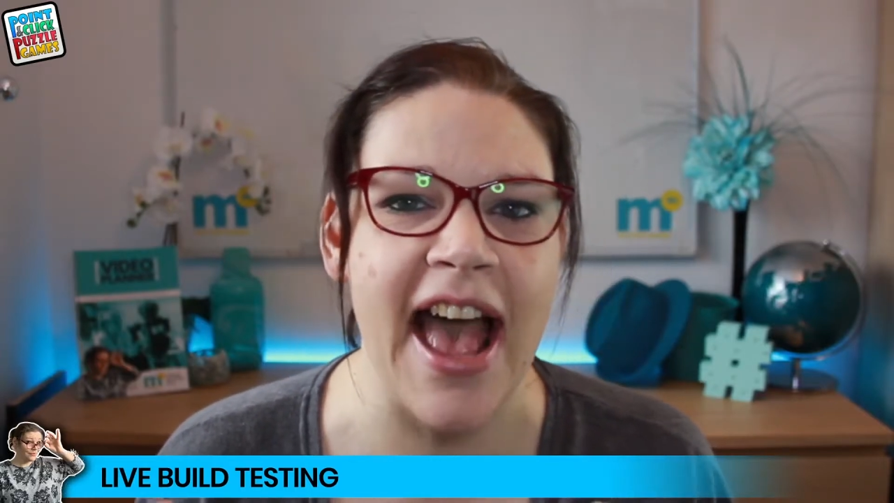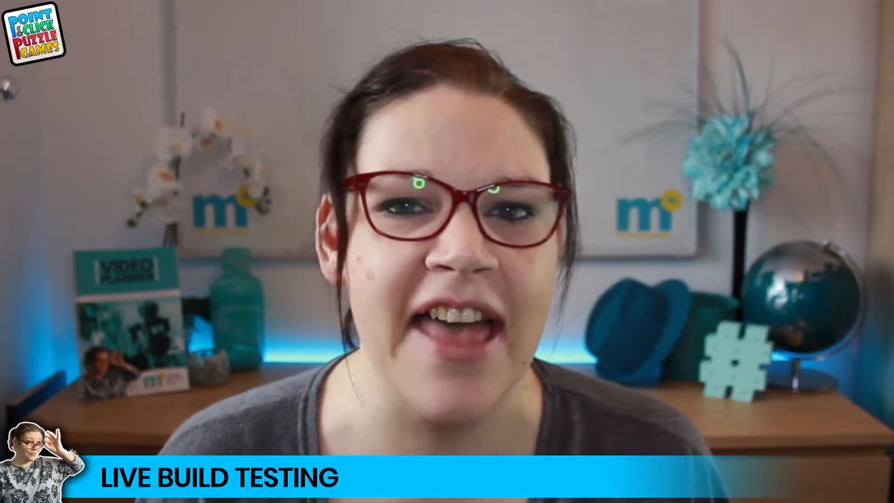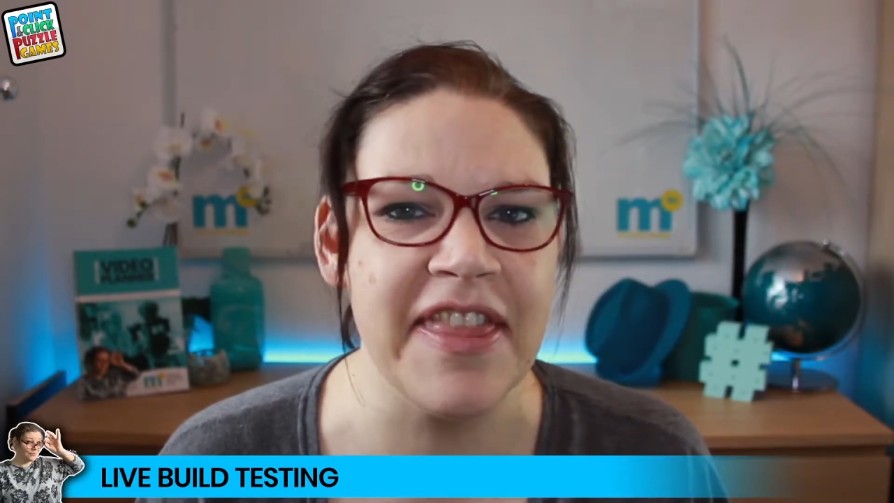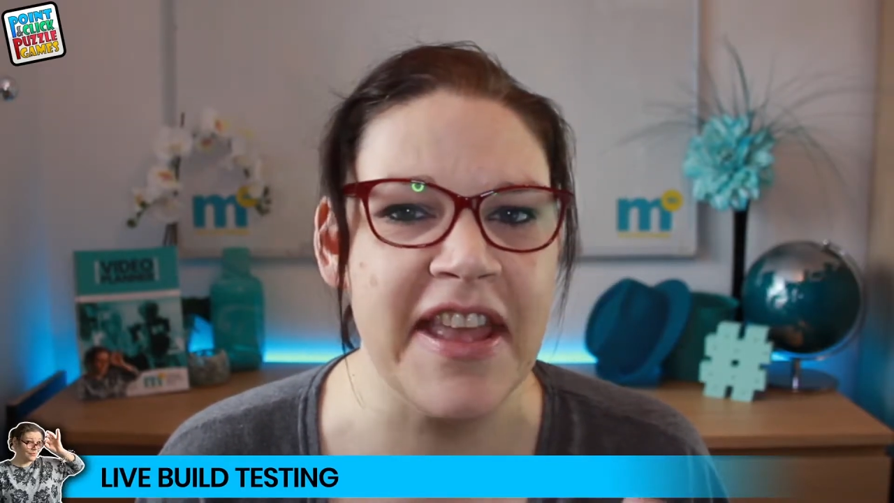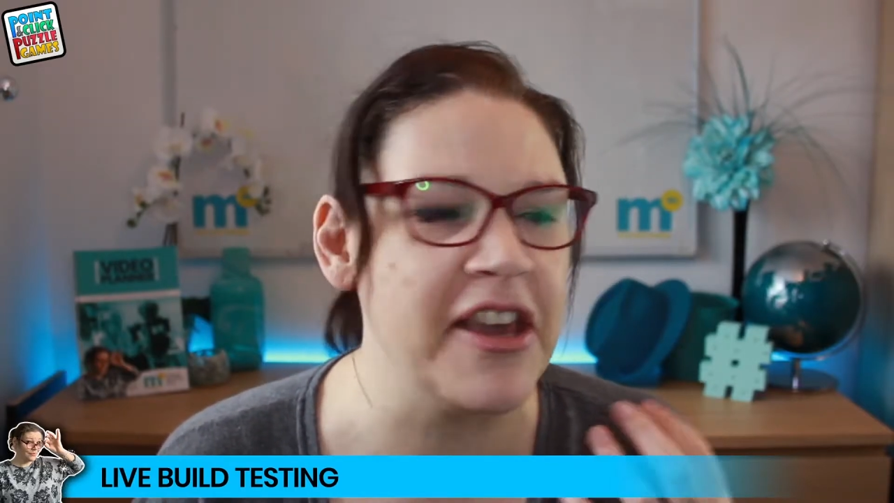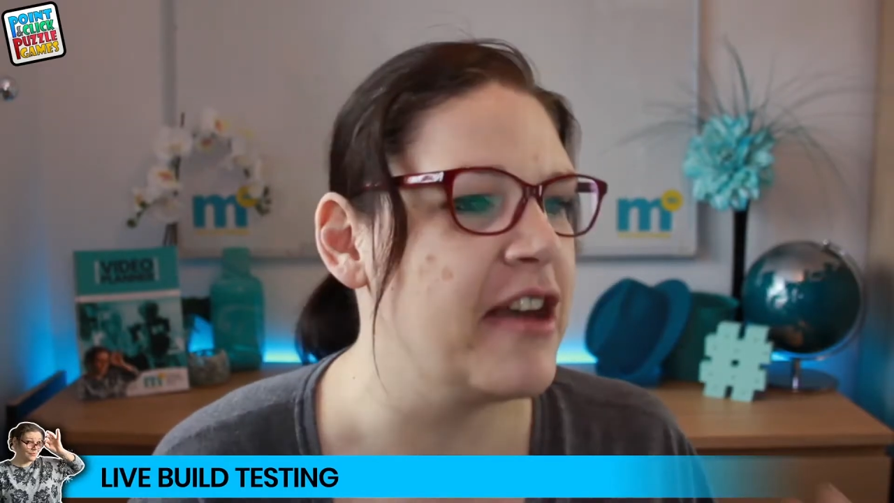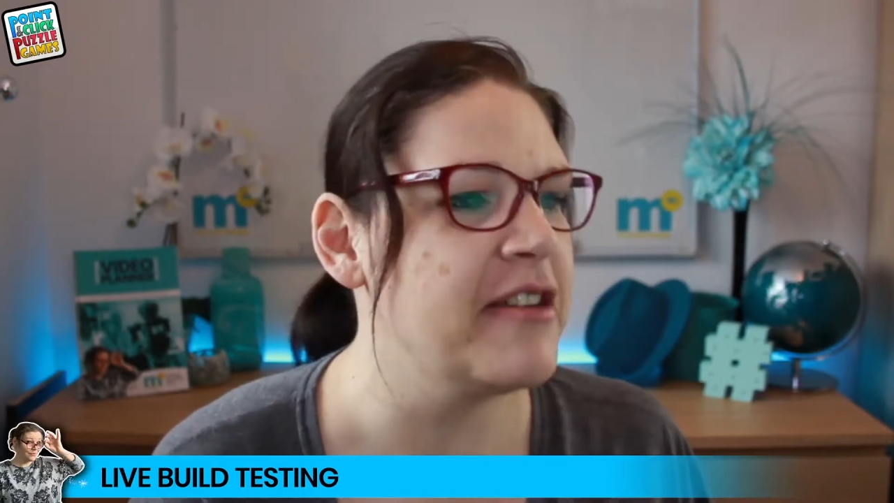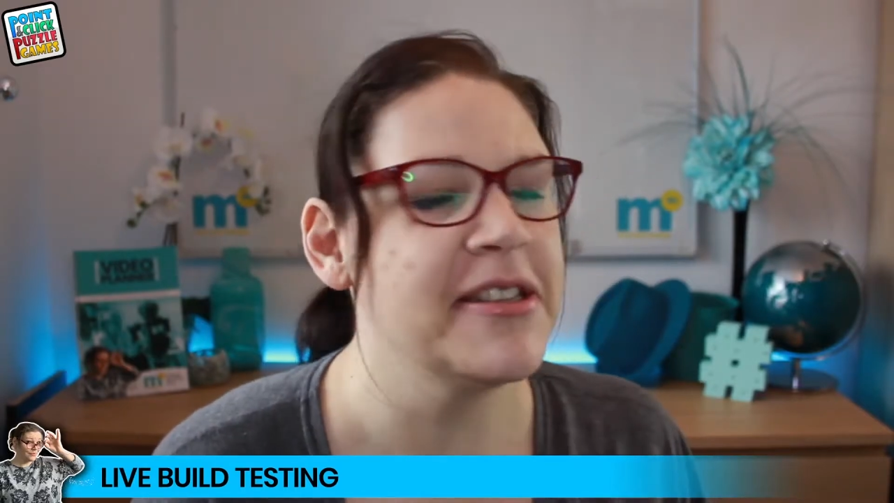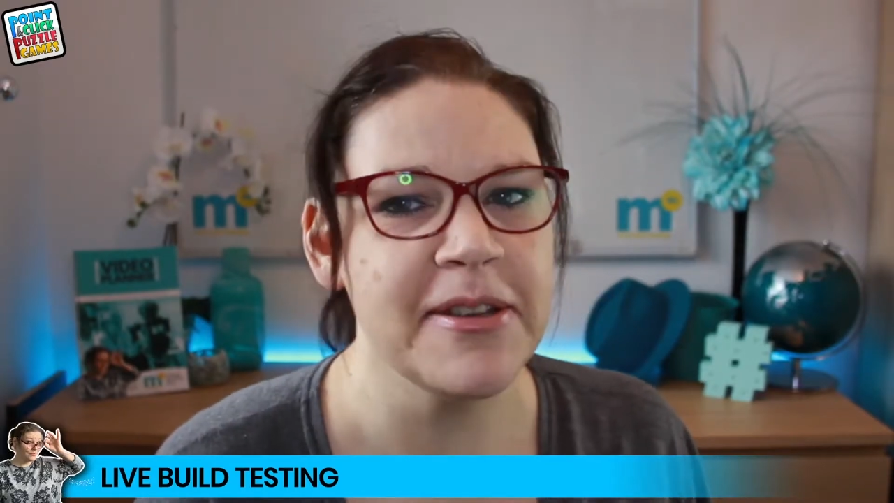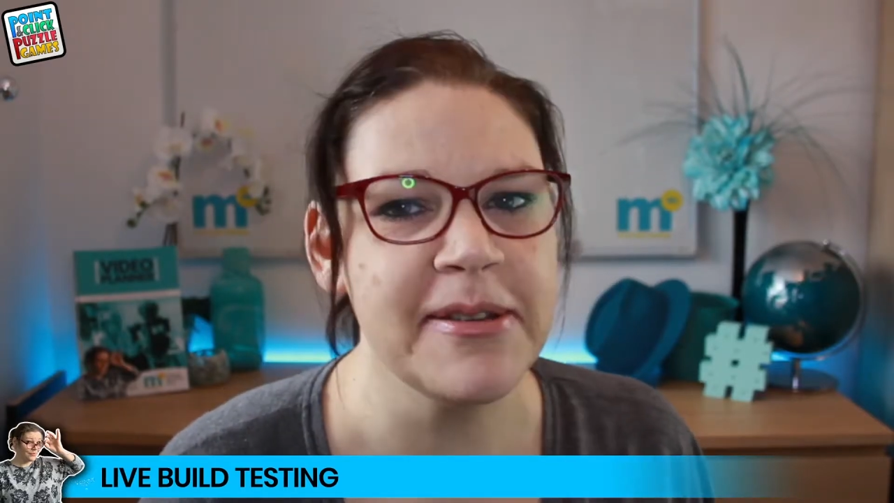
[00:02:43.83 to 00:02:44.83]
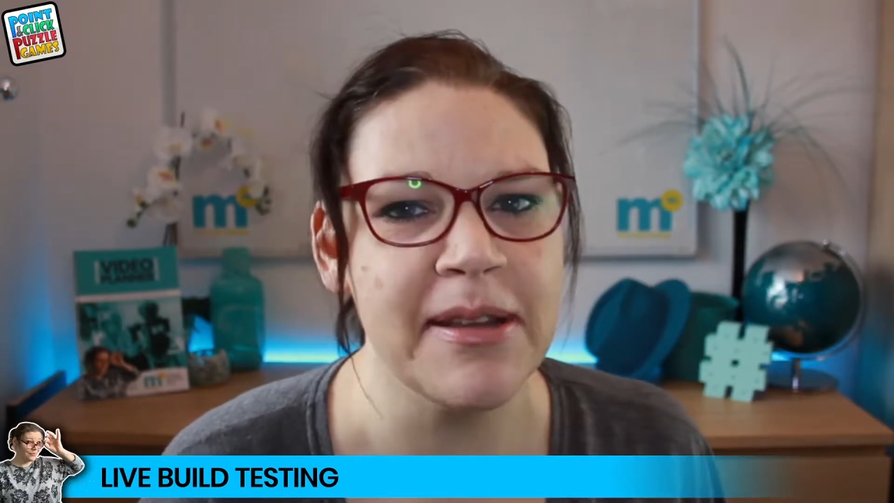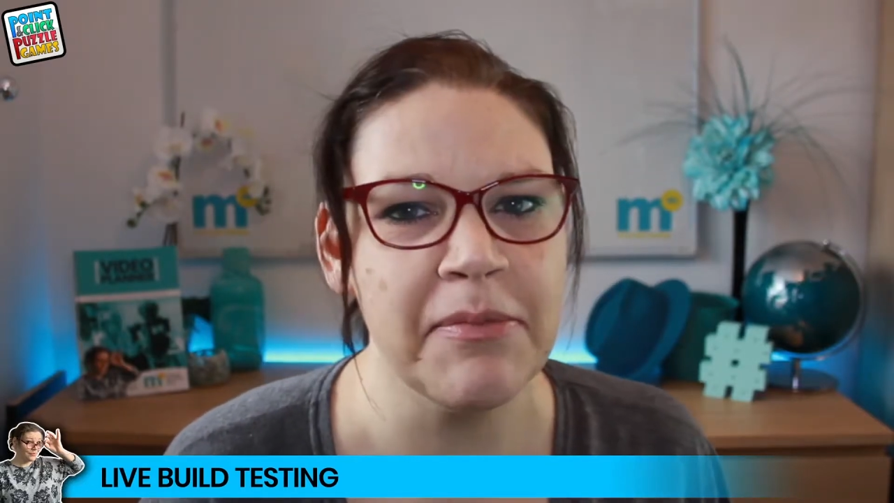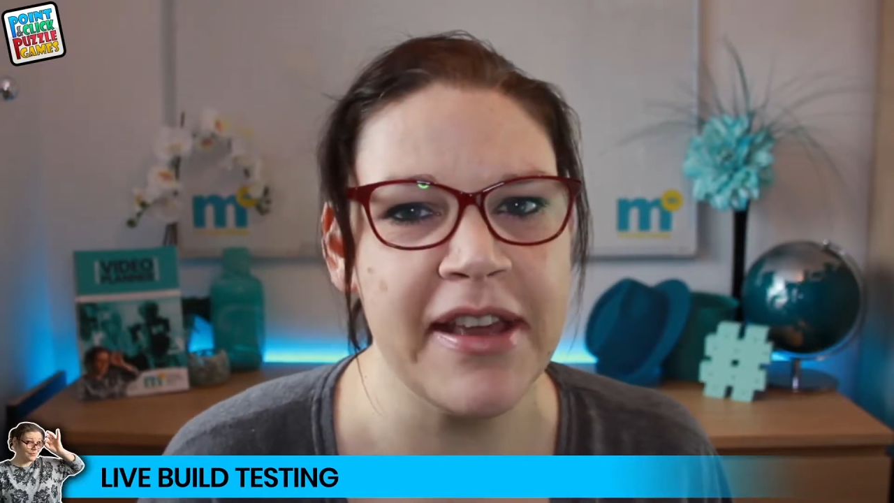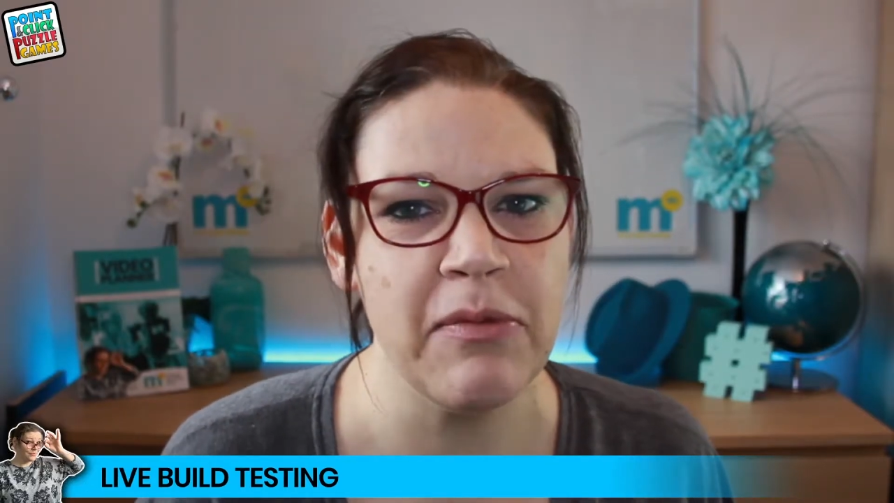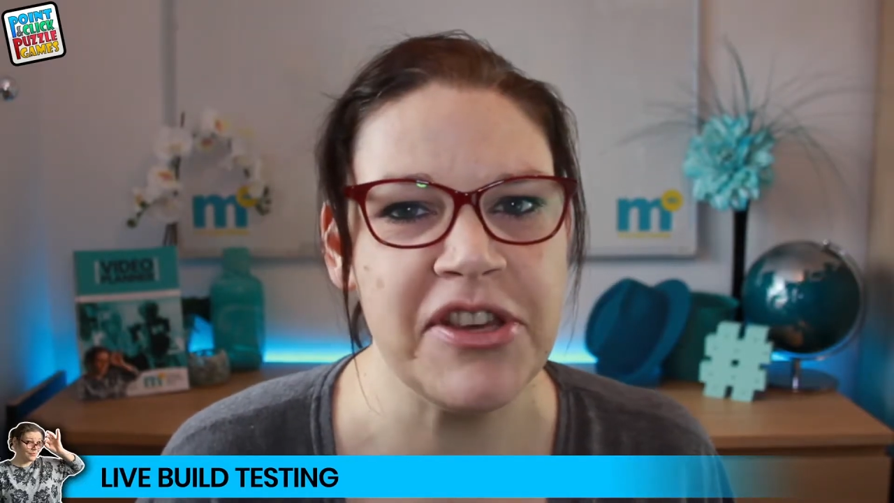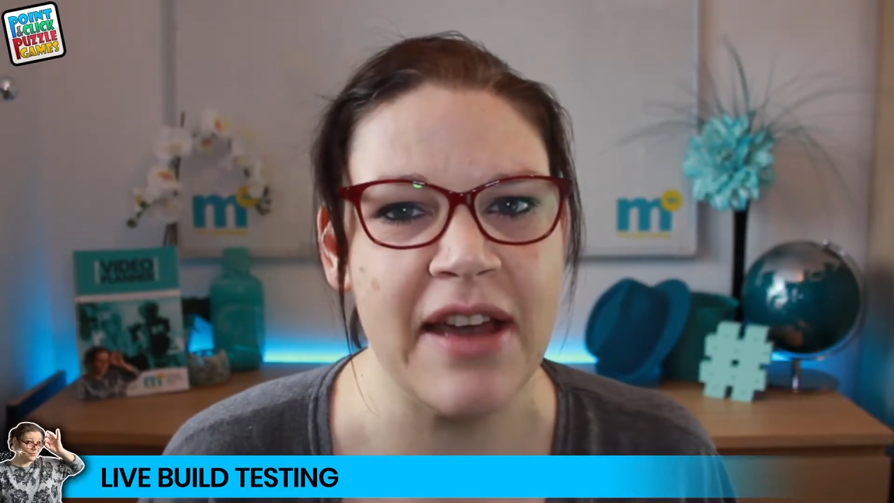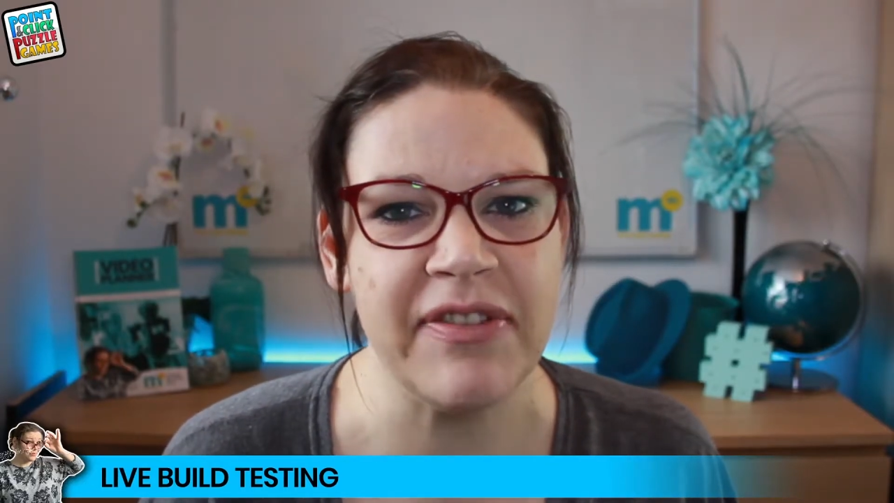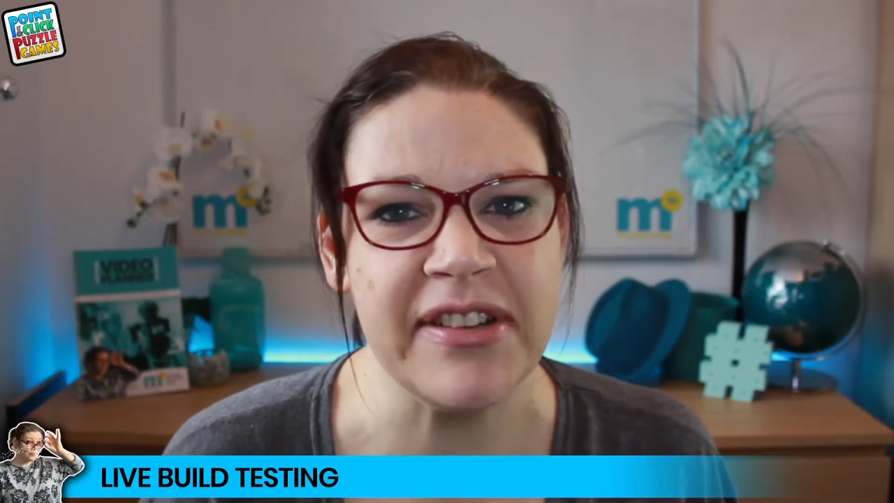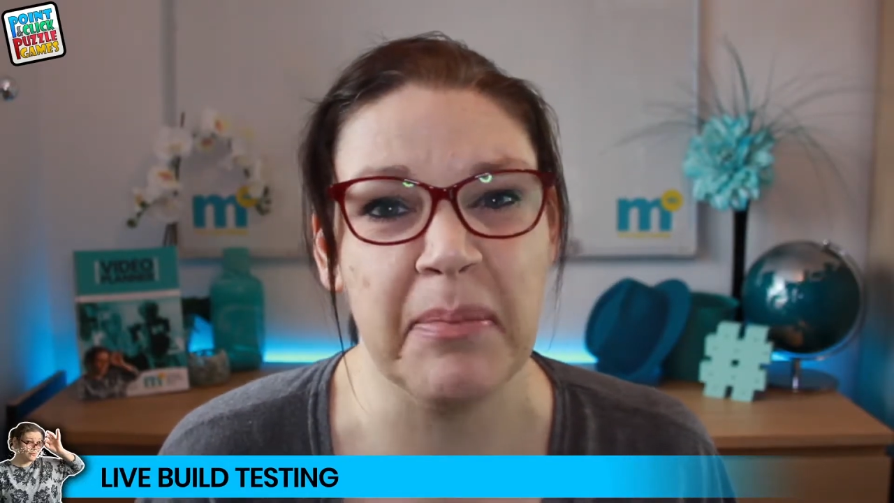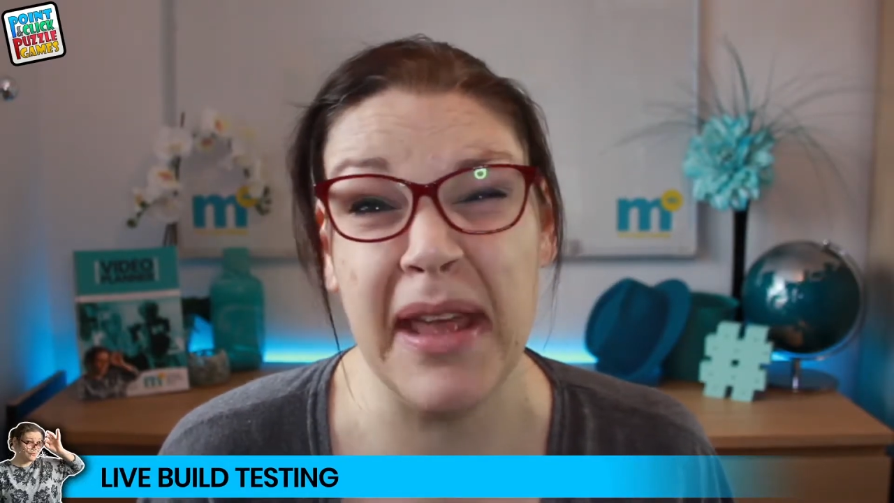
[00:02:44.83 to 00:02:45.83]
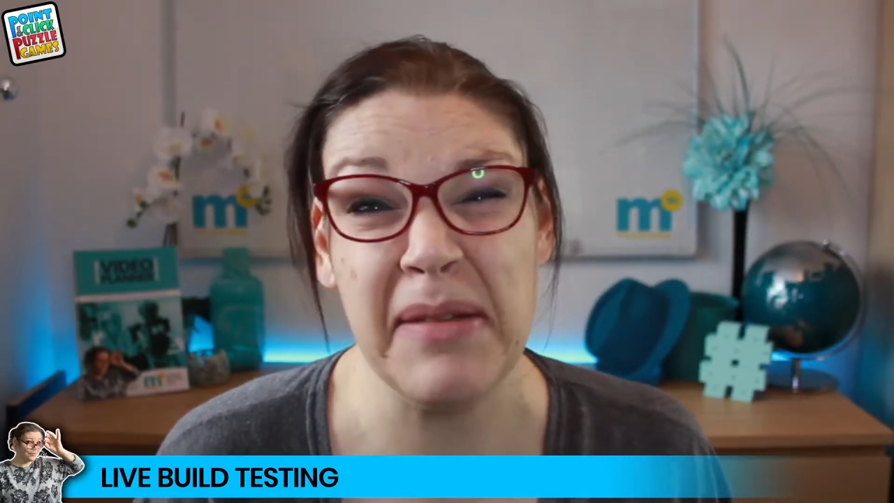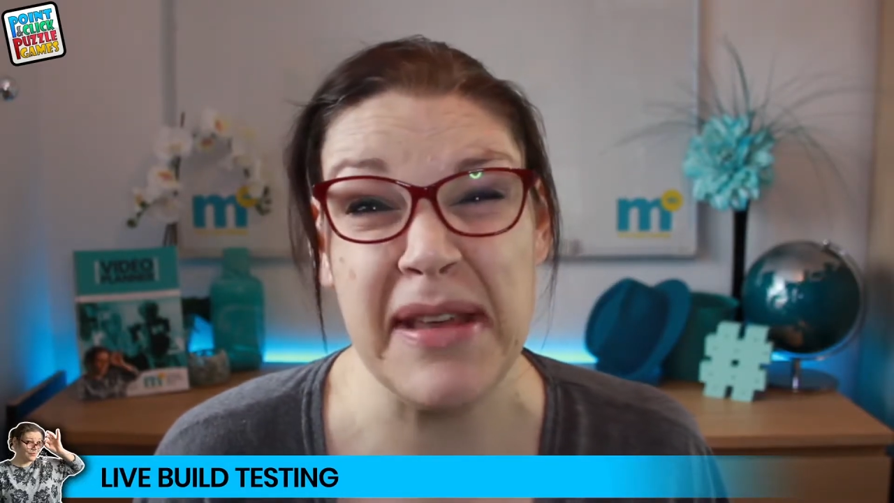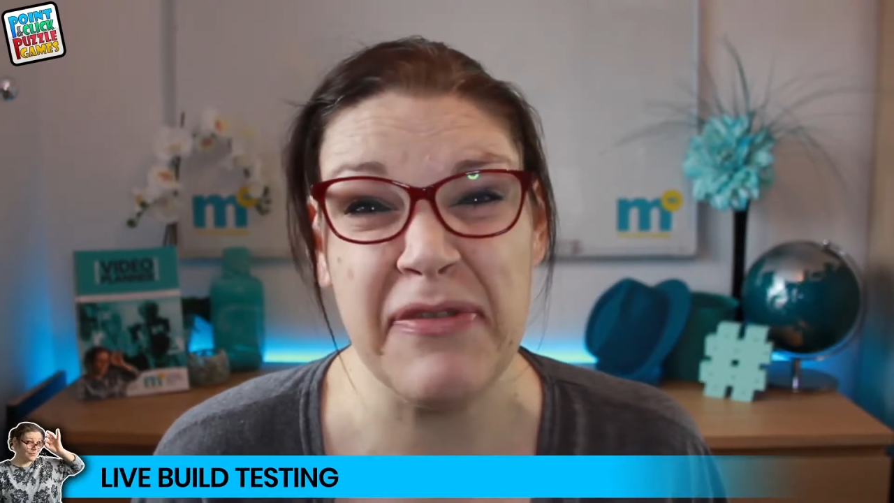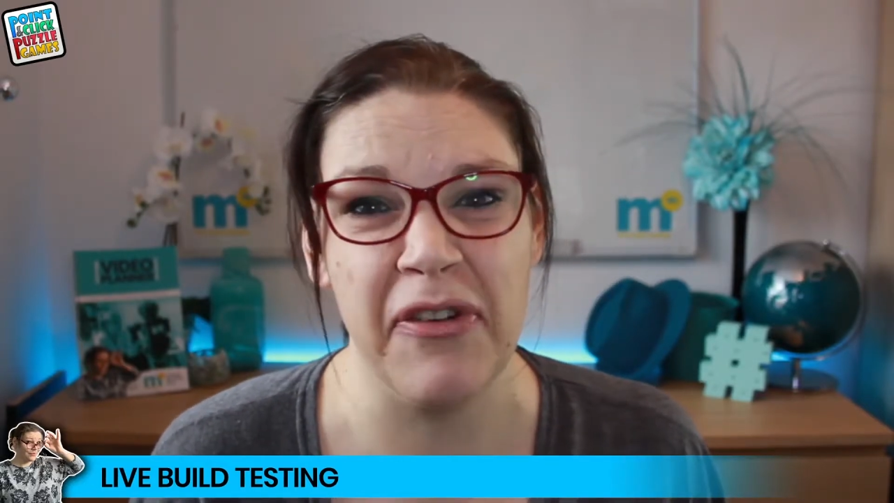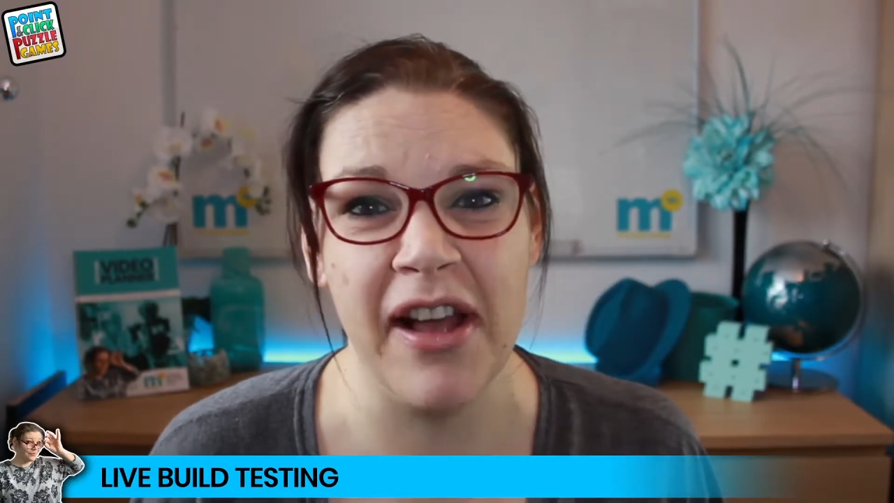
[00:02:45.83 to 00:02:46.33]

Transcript: and then you go to do something which you haven't done maybe for